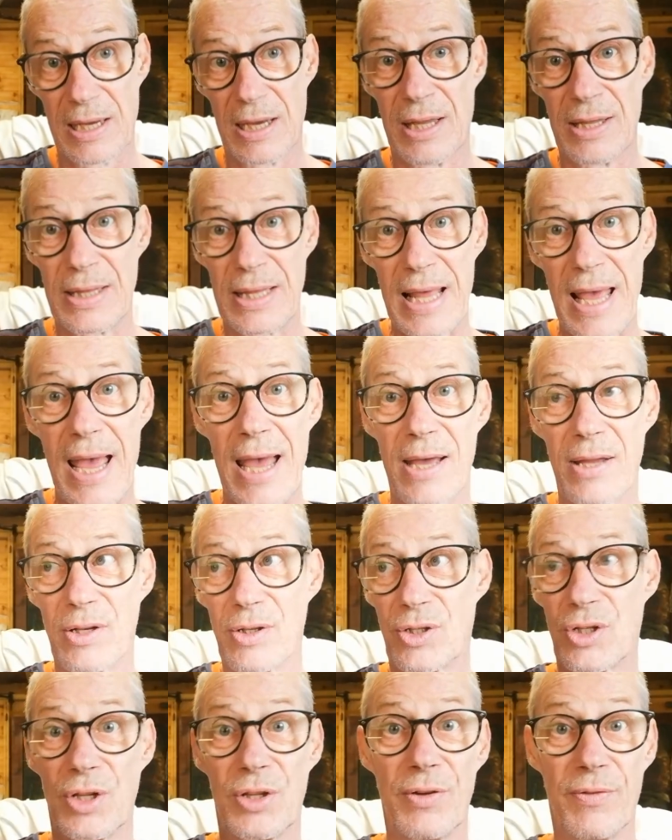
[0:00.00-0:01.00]
And that
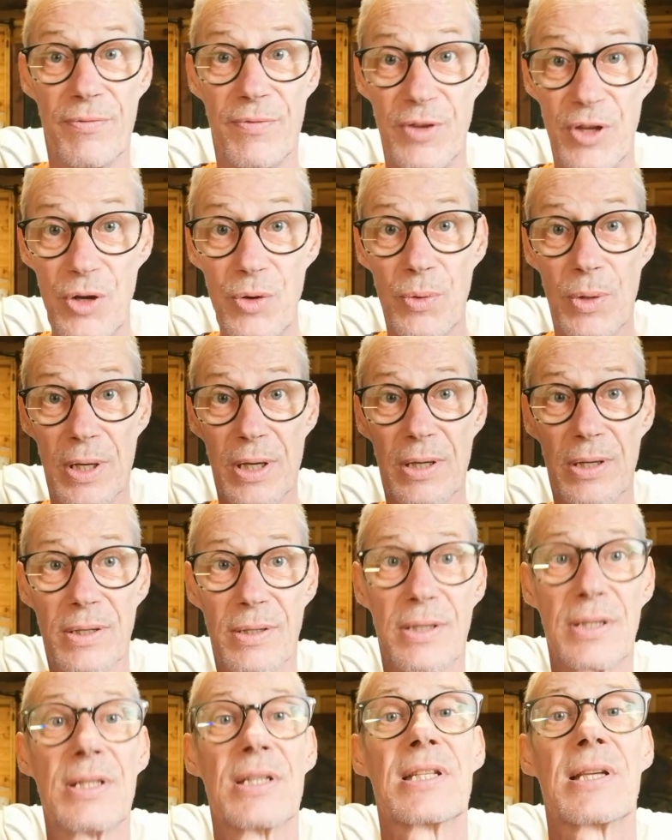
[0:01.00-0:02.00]
to the viewer
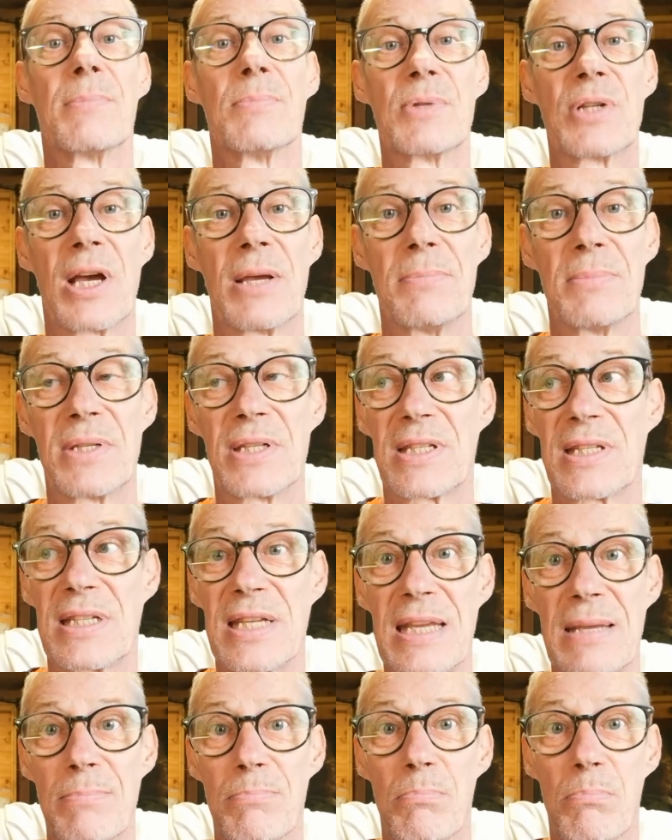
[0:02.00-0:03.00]
can sometimes
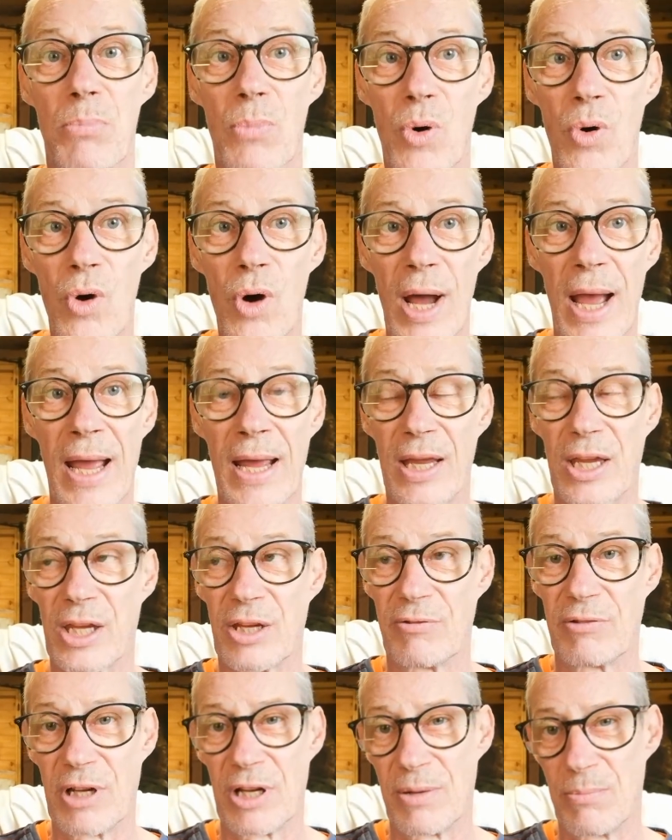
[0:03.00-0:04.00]
seem more
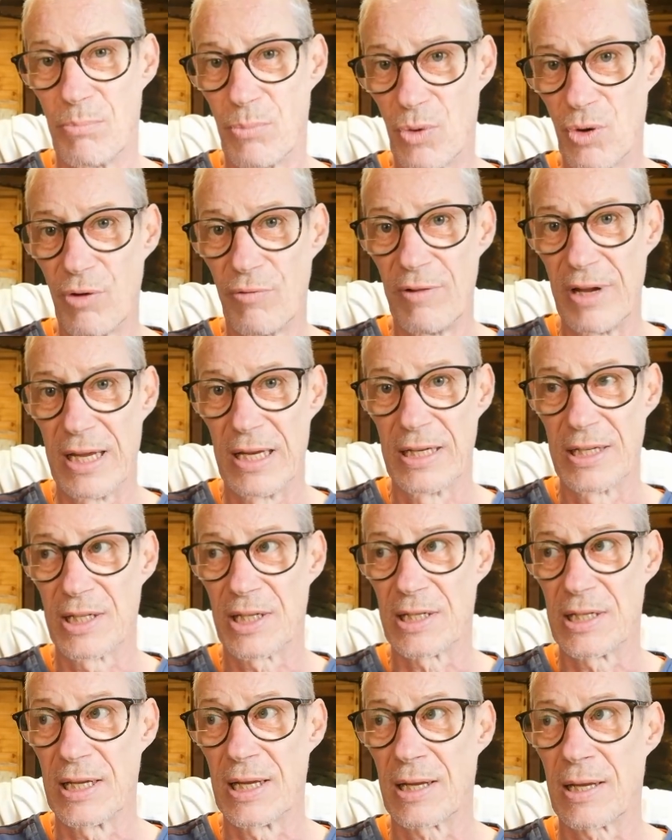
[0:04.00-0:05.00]
accurate and more
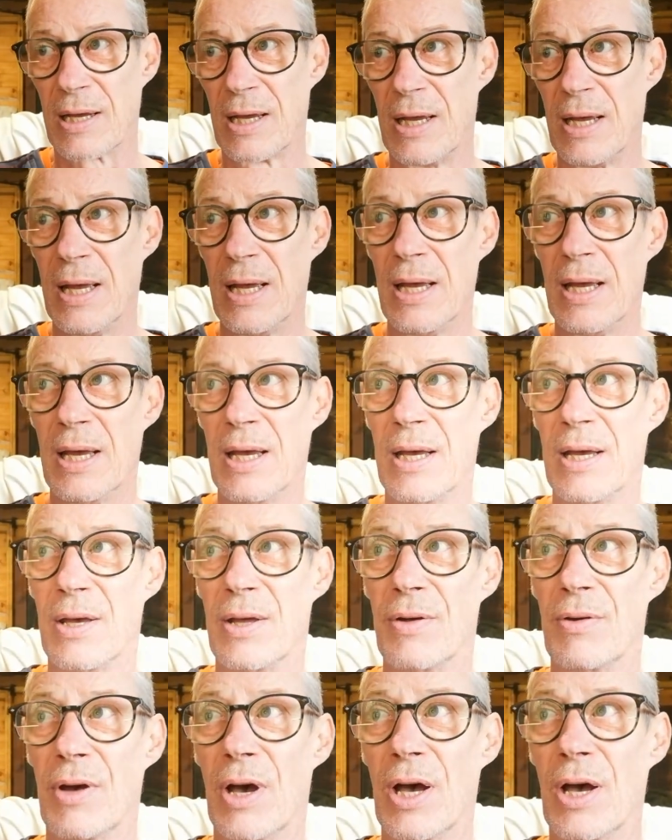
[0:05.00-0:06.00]
realistic
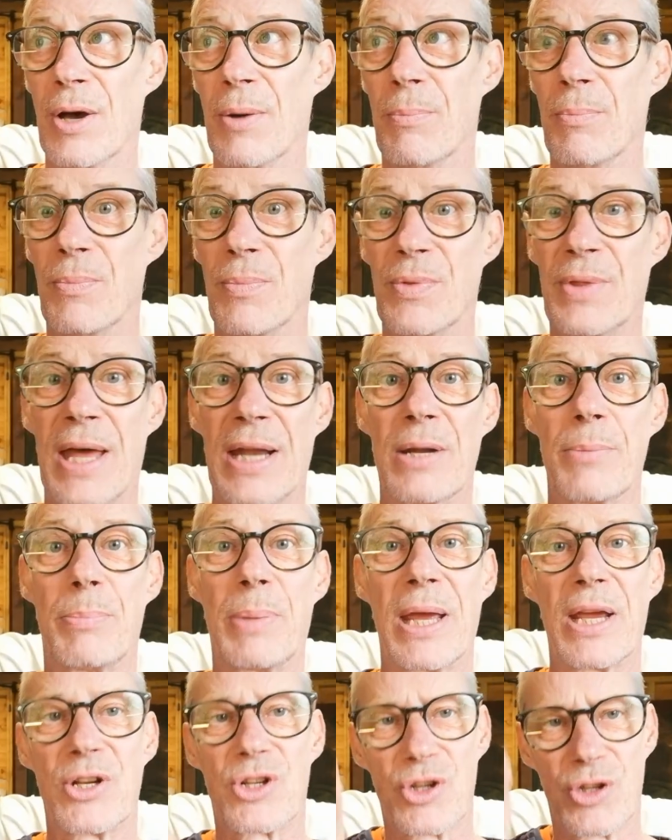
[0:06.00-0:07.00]
than a
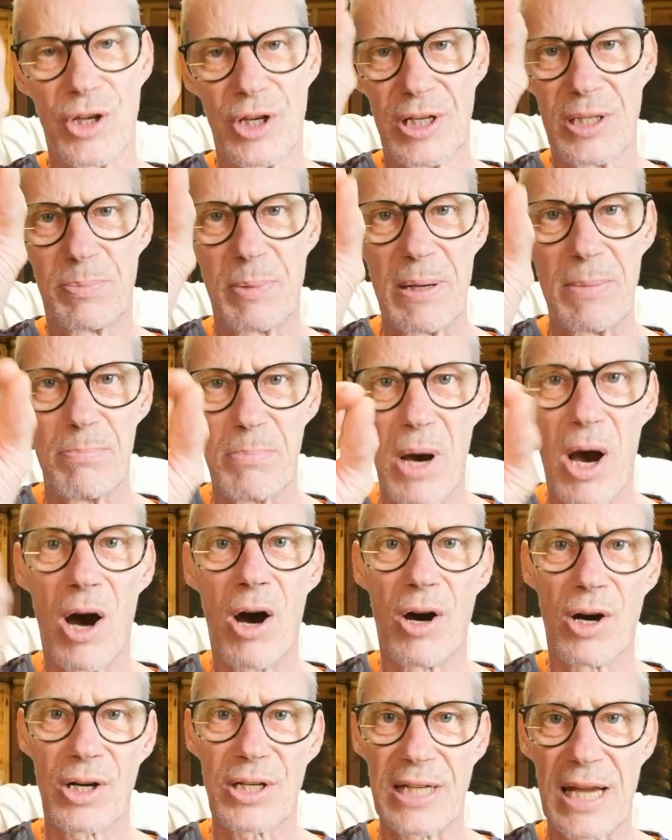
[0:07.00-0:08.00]
picture that has been
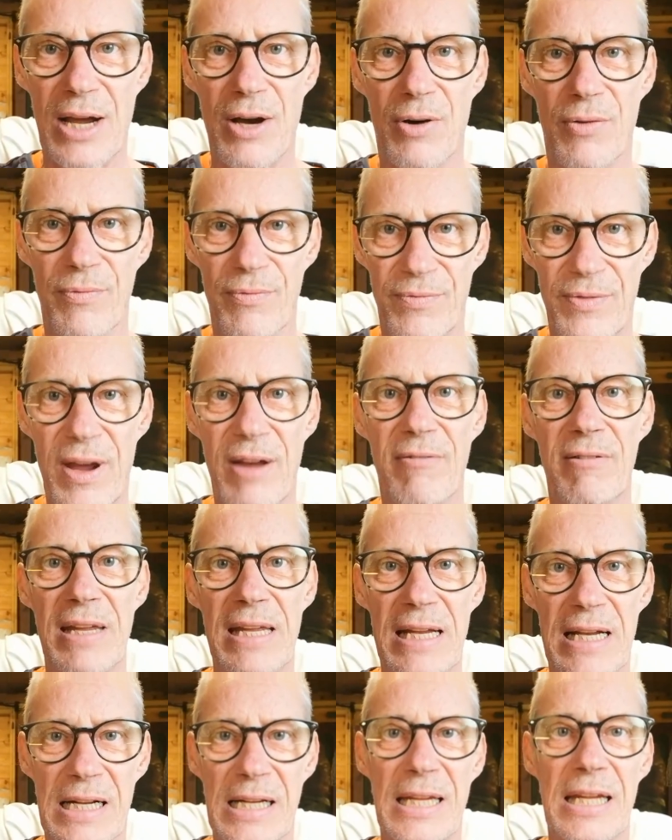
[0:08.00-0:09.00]
marked out very
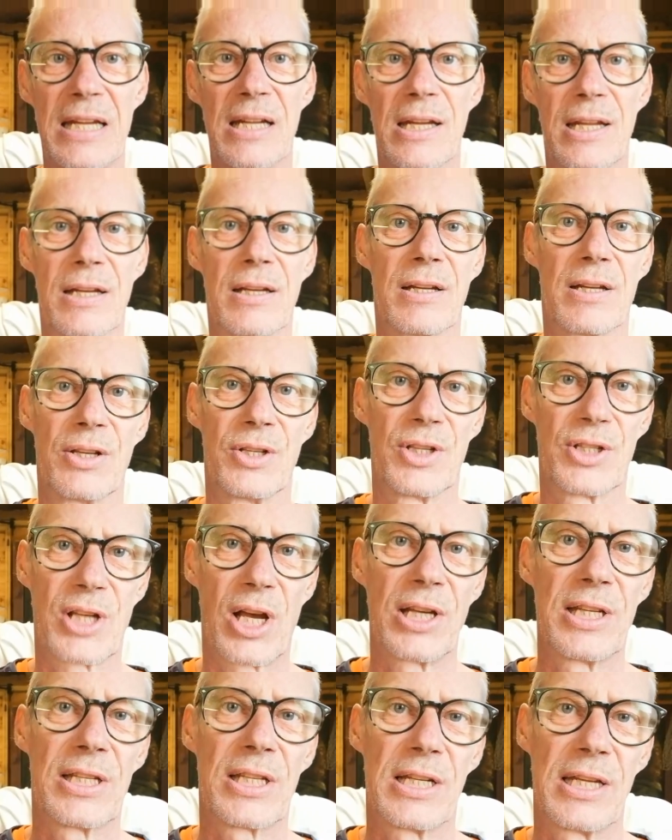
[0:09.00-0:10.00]
cleanly and
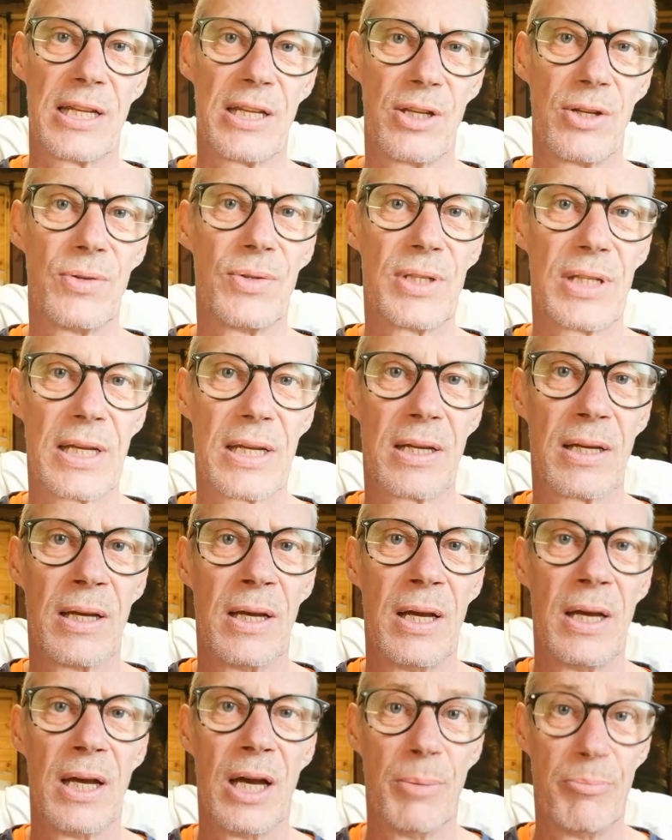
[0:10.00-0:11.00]
concisely using
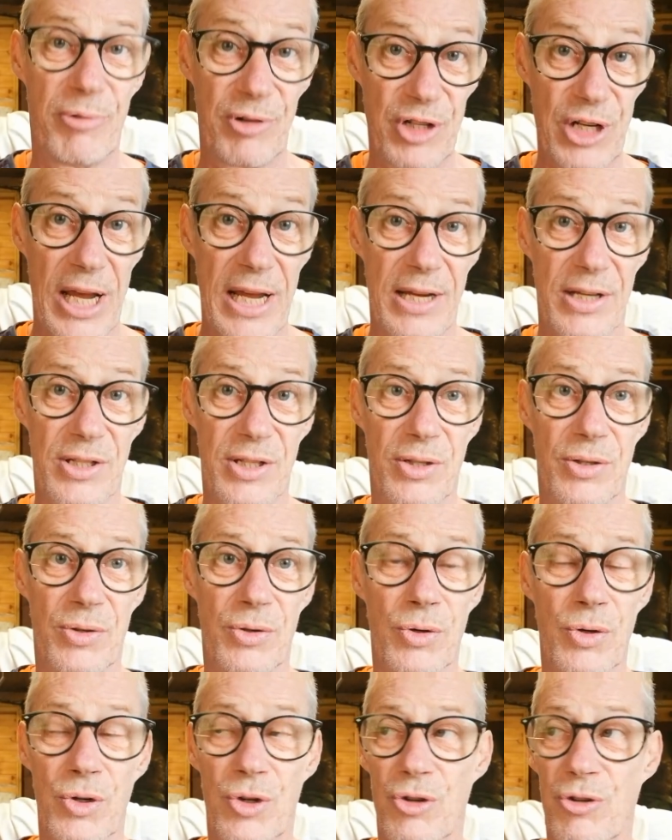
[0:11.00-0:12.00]
a projector
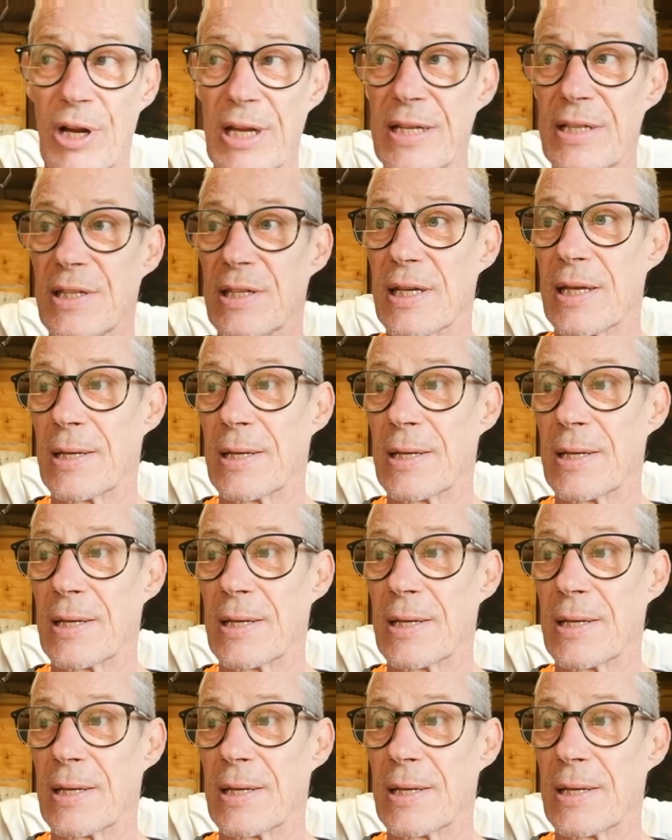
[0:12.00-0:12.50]
or tracing.